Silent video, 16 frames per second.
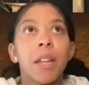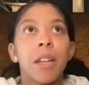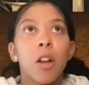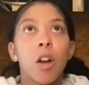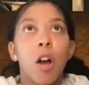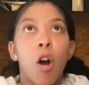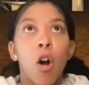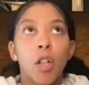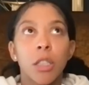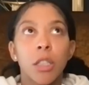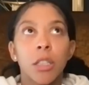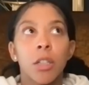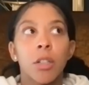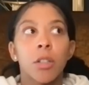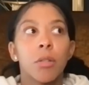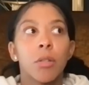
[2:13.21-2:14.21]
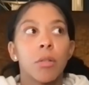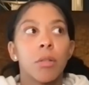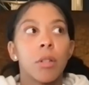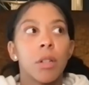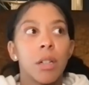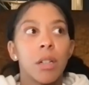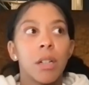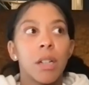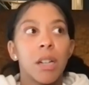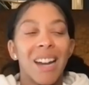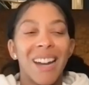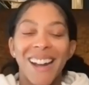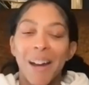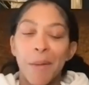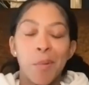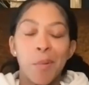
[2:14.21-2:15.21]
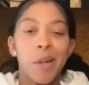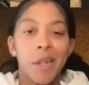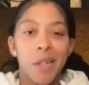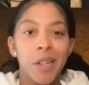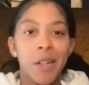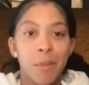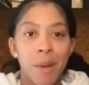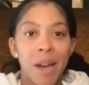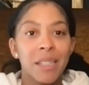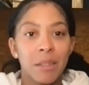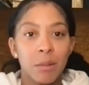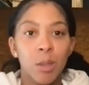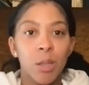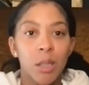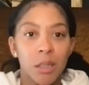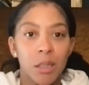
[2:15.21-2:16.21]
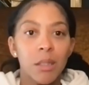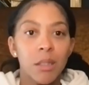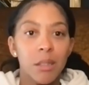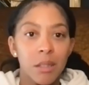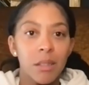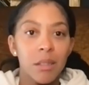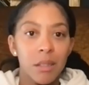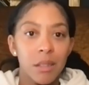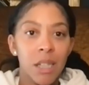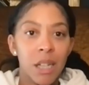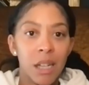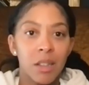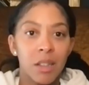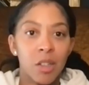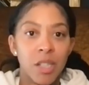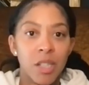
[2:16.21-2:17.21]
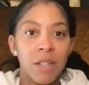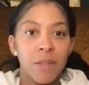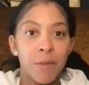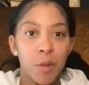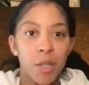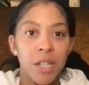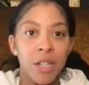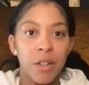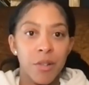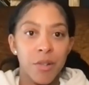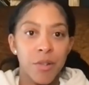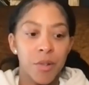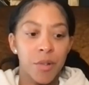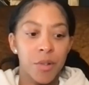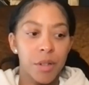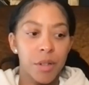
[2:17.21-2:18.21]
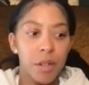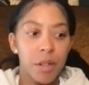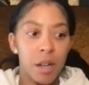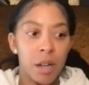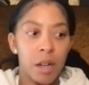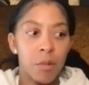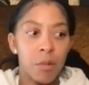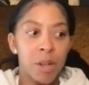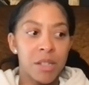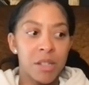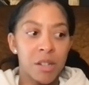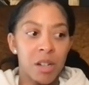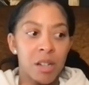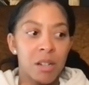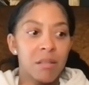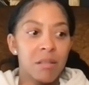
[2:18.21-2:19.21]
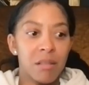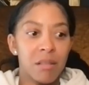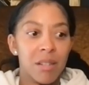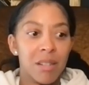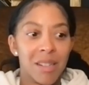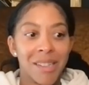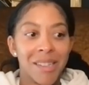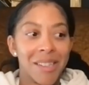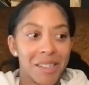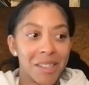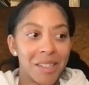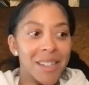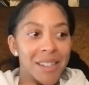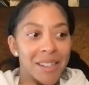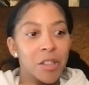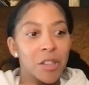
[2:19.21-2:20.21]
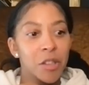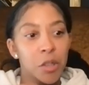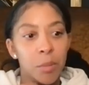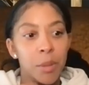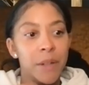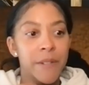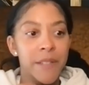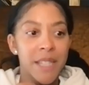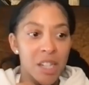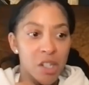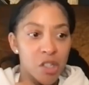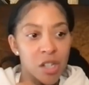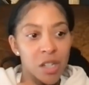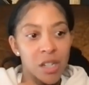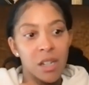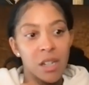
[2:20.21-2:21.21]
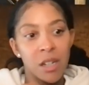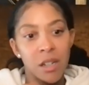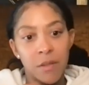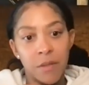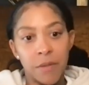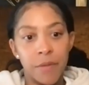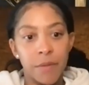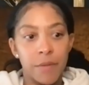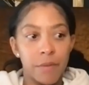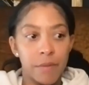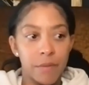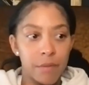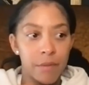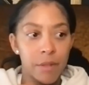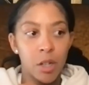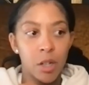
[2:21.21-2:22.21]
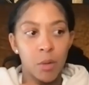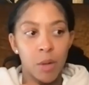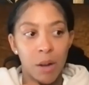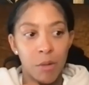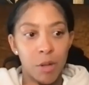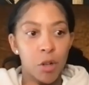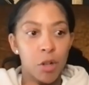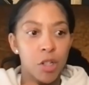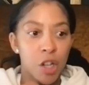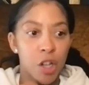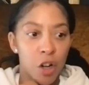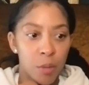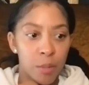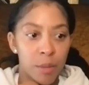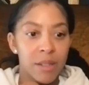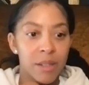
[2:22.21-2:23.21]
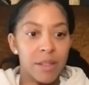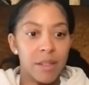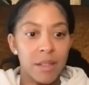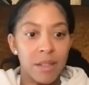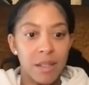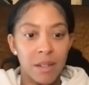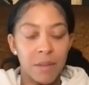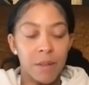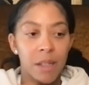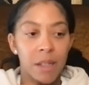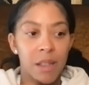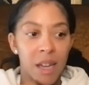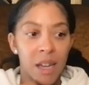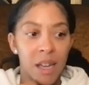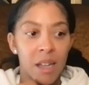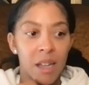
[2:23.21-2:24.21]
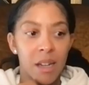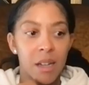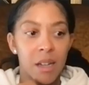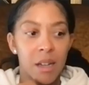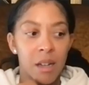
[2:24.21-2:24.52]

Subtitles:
And also, I got pretty good at basketball at 13, 14 years old. I started getting a little bit of attention of, when I would go to tournaments and stuff like that.